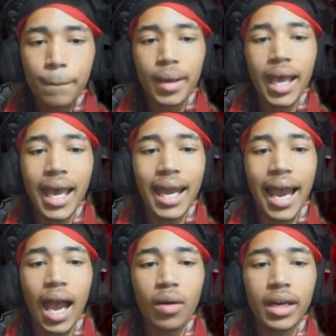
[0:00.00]
Man,
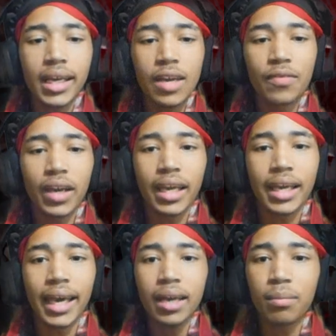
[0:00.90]
how did he even
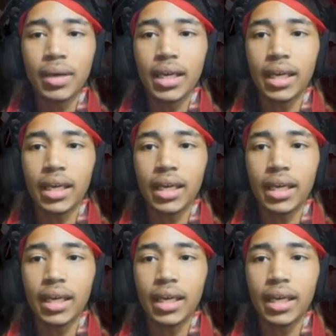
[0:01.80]
get me?